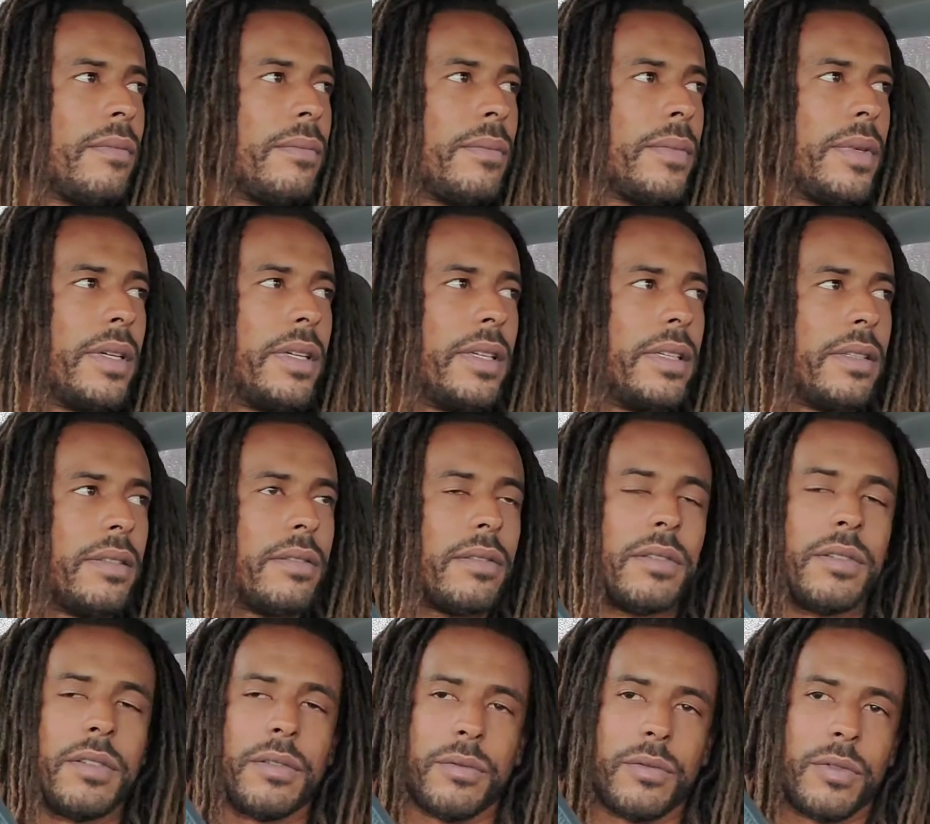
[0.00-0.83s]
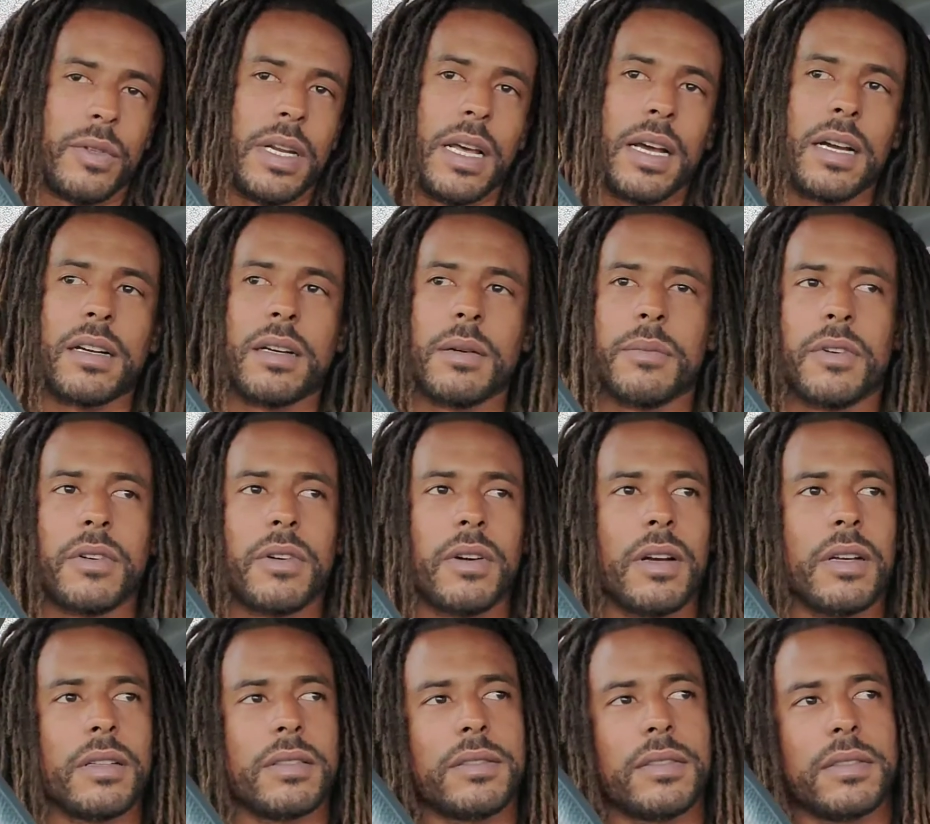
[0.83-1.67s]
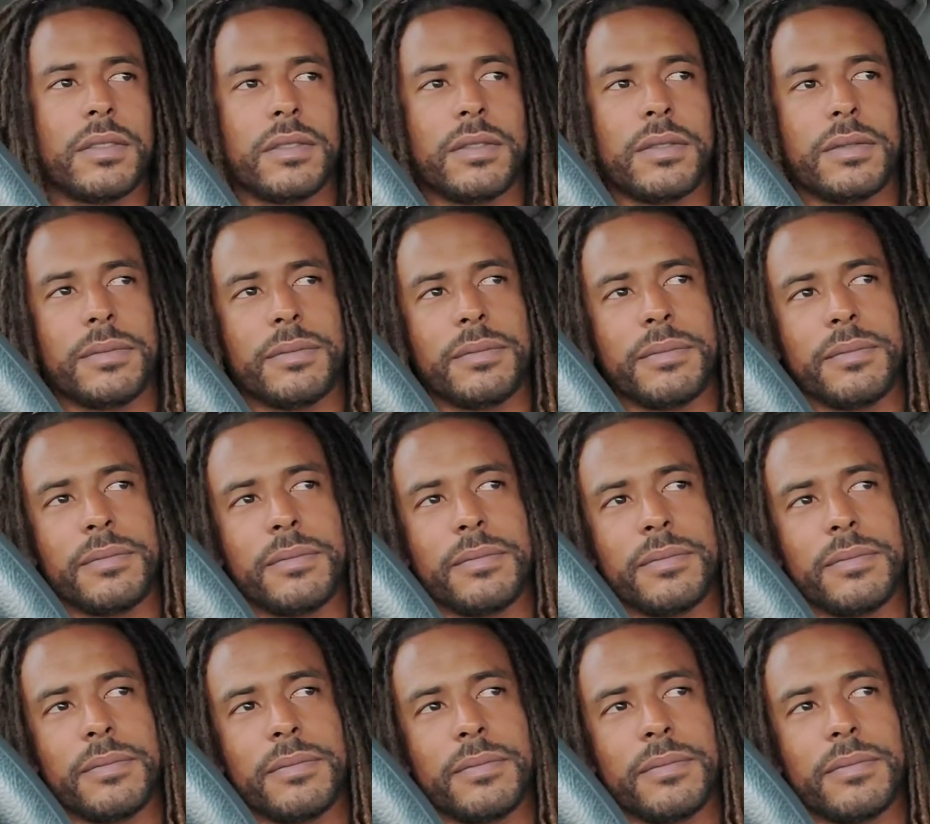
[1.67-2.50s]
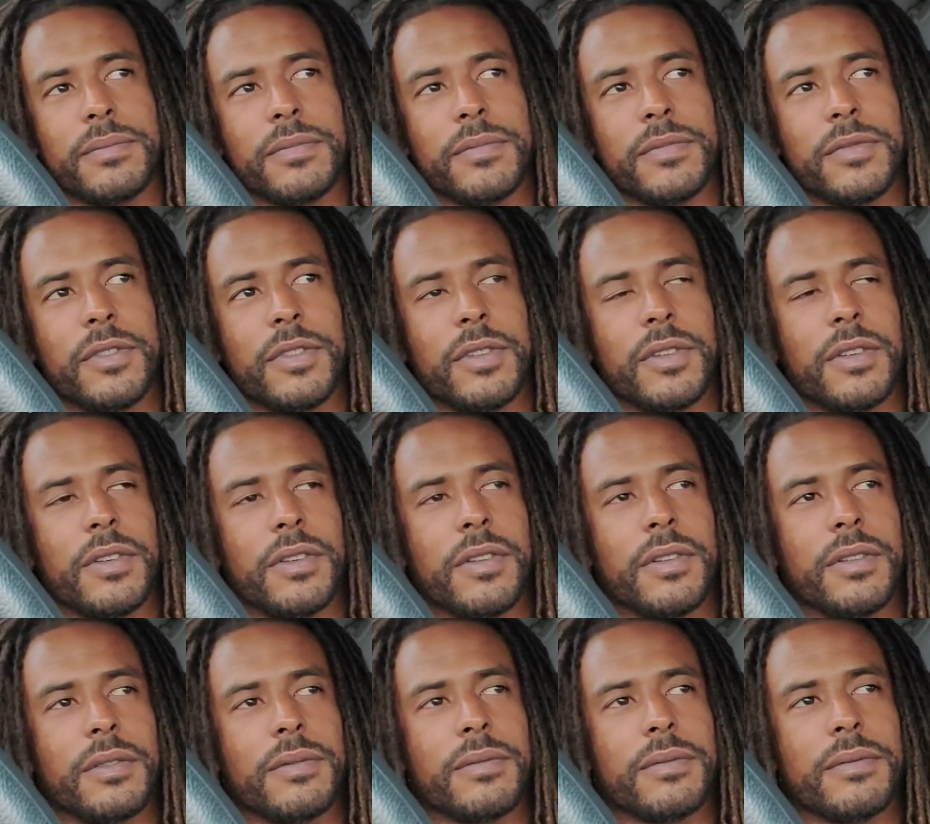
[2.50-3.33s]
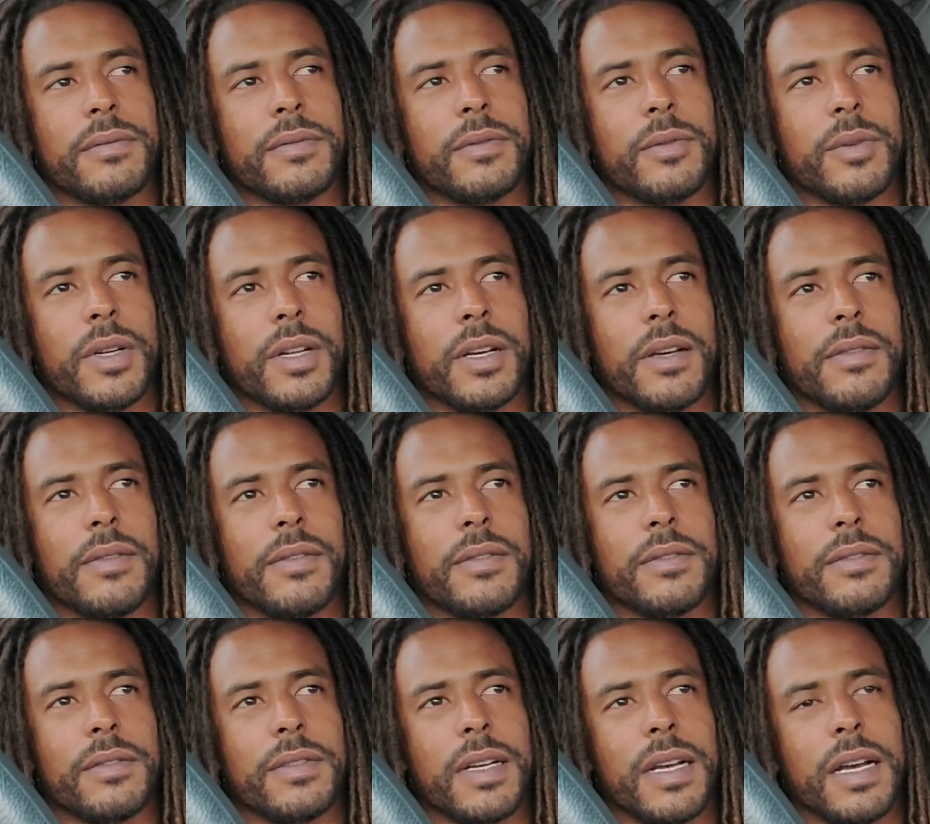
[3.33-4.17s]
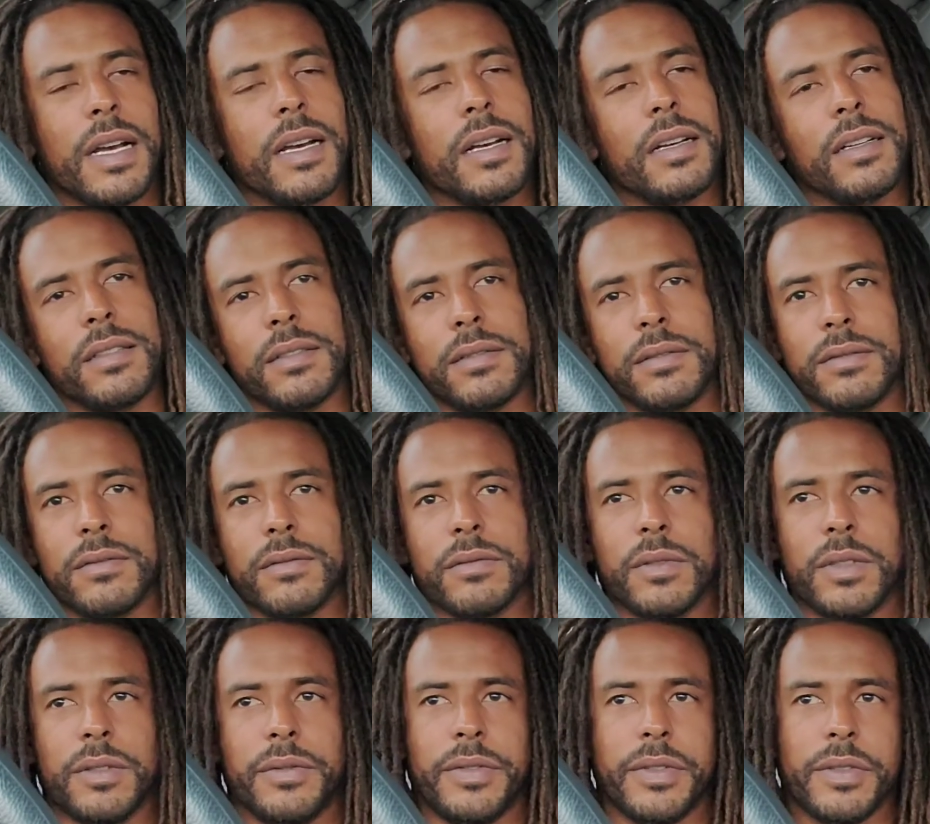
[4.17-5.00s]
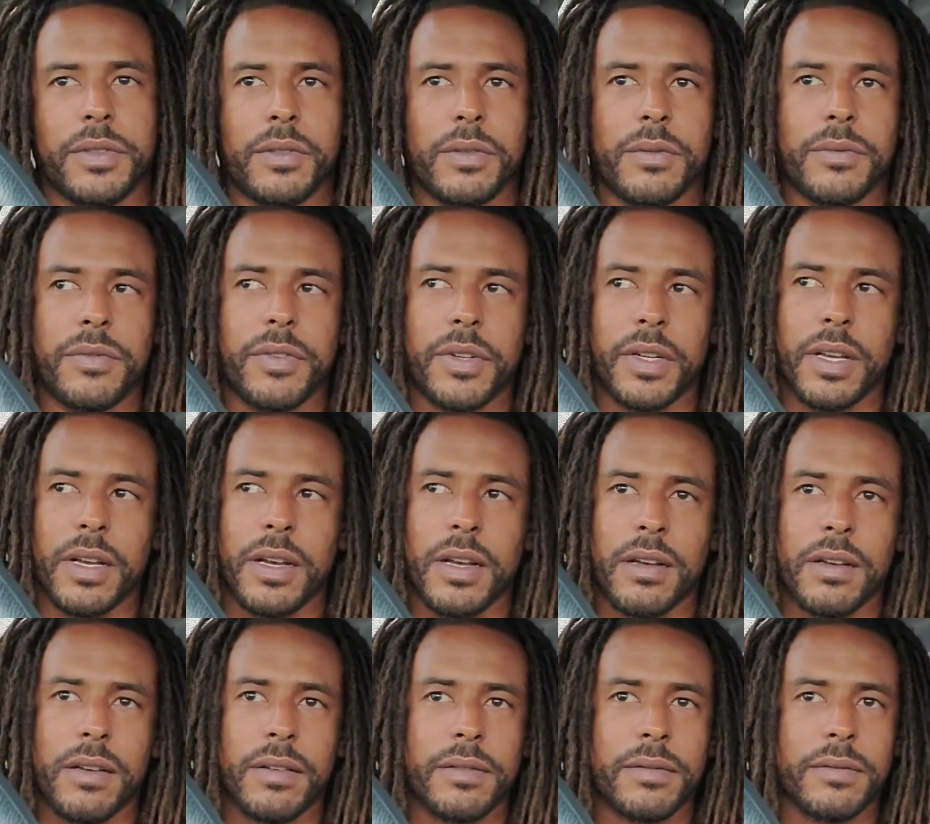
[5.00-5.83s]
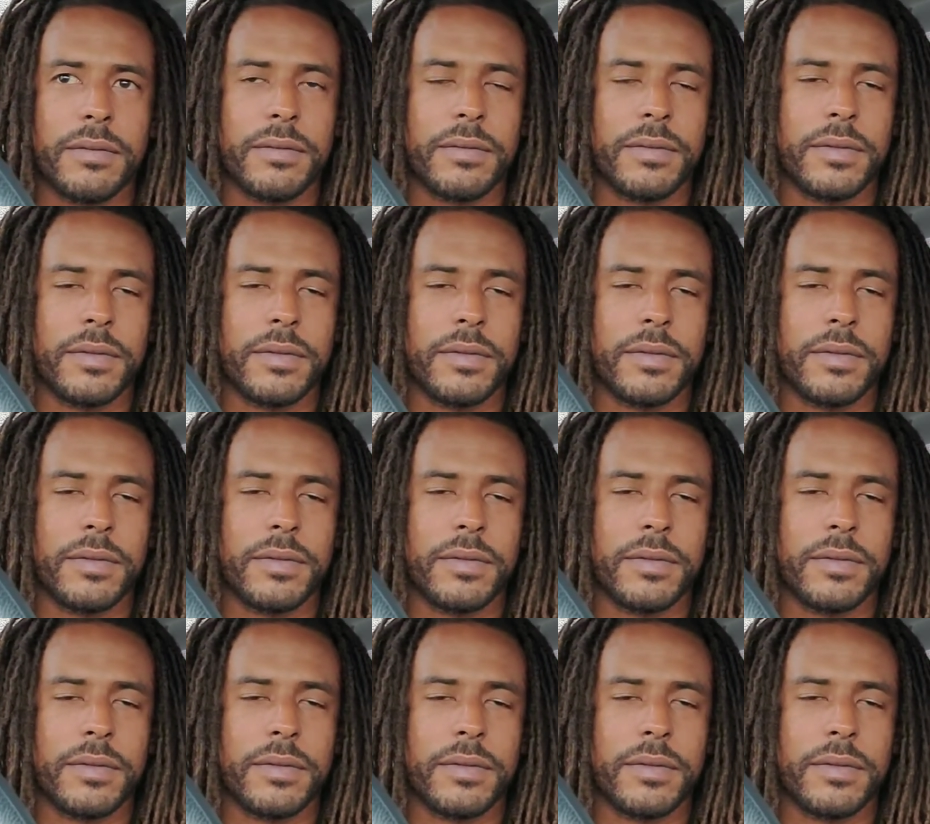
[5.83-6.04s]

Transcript: but when I come across them uh, or whatever, I review them for y'all.